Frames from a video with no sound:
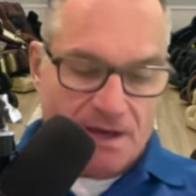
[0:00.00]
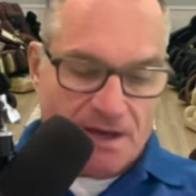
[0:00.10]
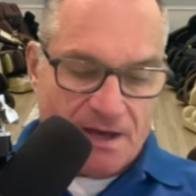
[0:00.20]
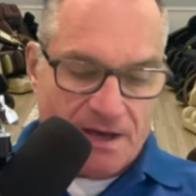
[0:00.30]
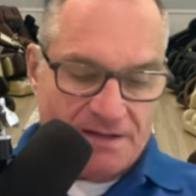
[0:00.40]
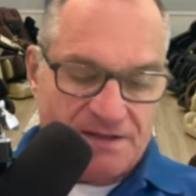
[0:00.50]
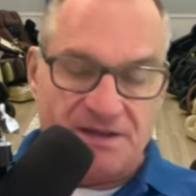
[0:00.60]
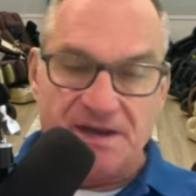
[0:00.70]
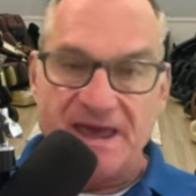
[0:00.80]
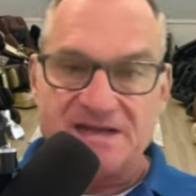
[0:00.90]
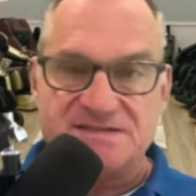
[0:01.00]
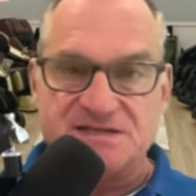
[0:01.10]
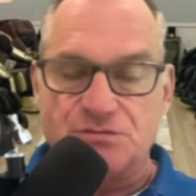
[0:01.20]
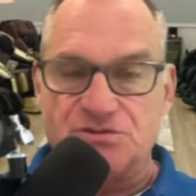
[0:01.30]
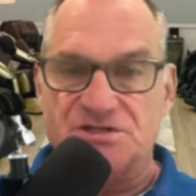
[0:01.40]
uh, and then the
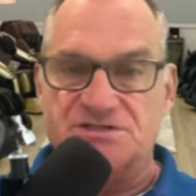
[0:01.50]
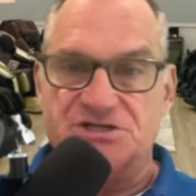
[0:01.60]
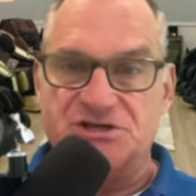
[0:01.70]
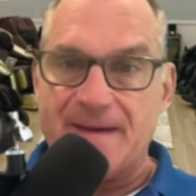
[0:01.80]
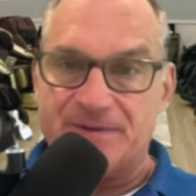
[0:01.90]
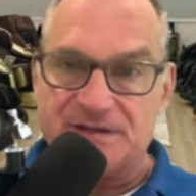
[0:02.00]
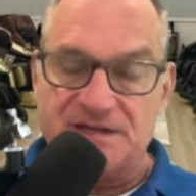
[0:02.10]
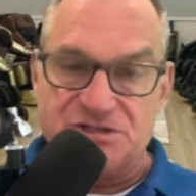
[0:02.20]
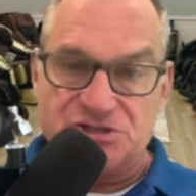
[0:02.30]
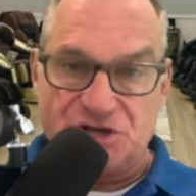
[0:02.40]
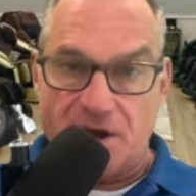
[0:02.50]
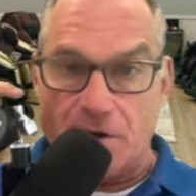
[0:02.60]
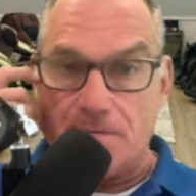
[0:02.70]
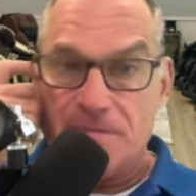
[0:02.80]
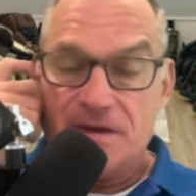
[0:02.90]
Nexus, which is a Japanese
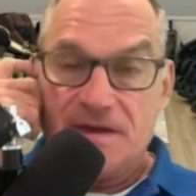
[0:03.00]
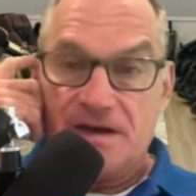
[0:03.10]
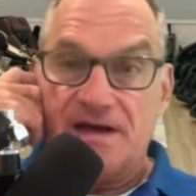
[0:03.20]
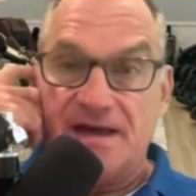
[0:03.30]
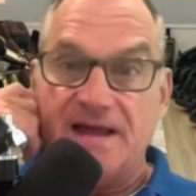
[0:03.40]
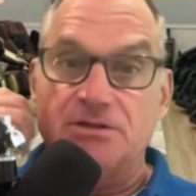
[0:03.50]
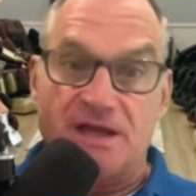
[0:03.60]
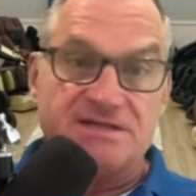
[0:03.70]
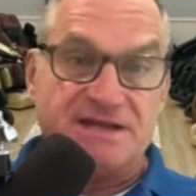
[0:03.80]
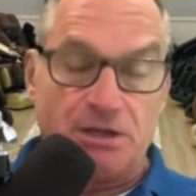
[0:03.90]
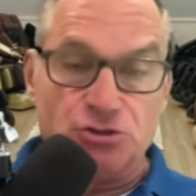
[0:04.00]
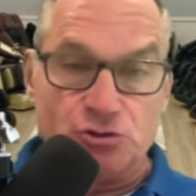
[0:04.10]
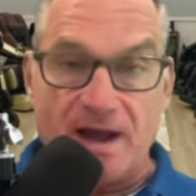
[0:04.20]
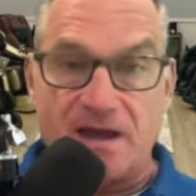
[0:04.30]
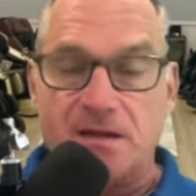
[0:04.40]
chair, uh, LSL
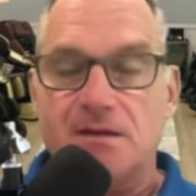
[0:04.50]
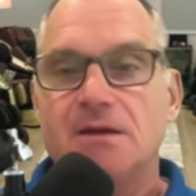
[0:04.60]
track,